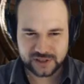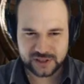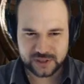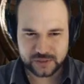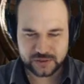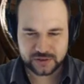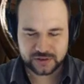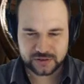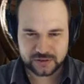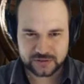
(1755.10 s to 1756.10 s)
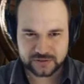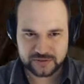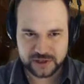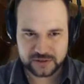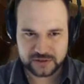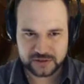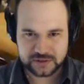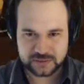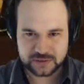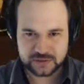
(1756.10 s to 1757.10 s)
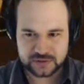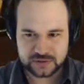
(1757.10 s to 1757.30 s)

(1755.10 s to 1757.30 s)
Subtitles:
Key with an occult fire symbol.